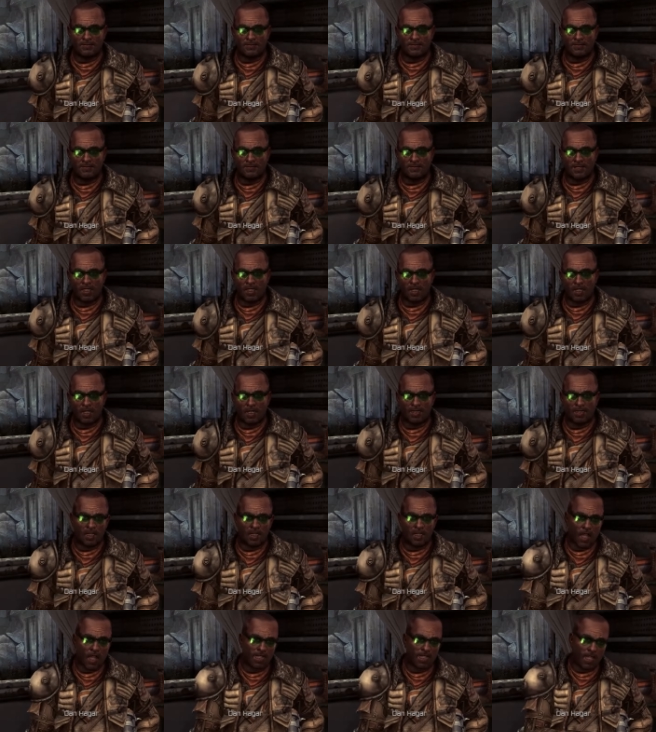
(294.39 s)
He asked me
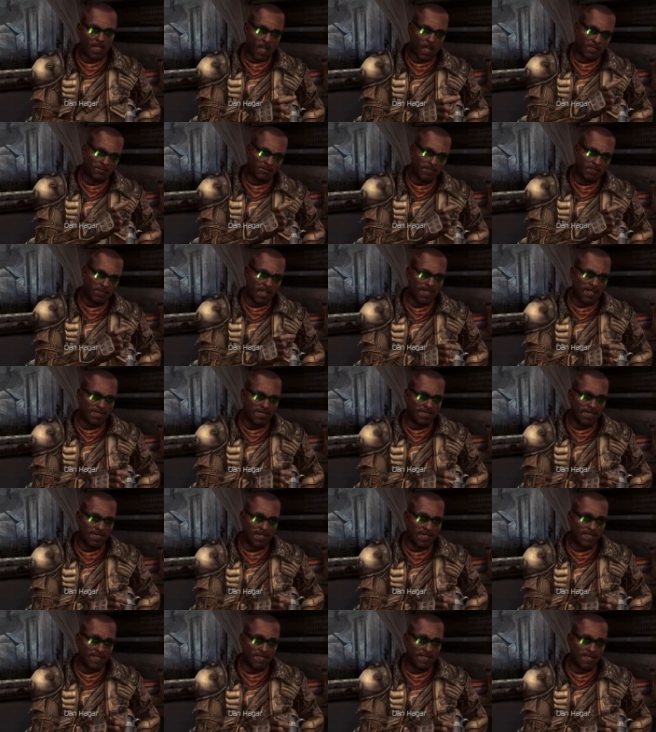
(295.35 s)
to go shoot
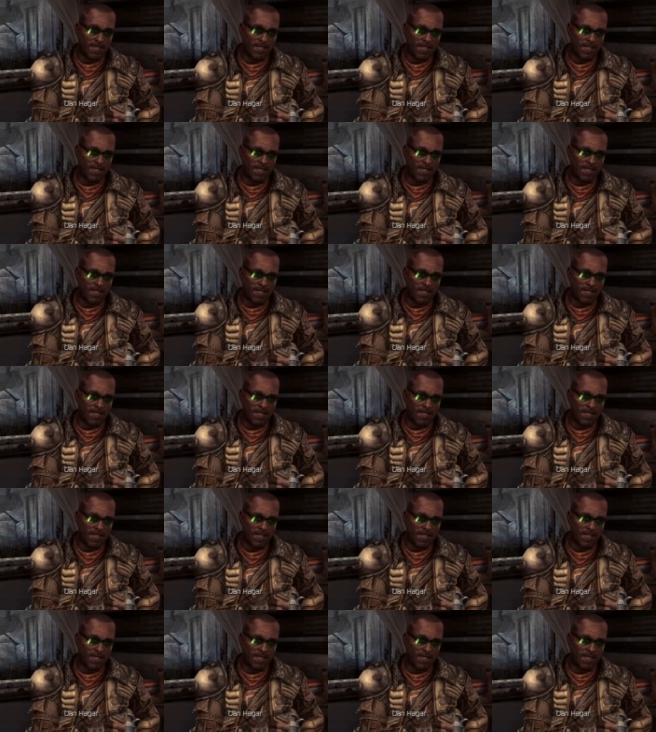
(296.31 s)
things.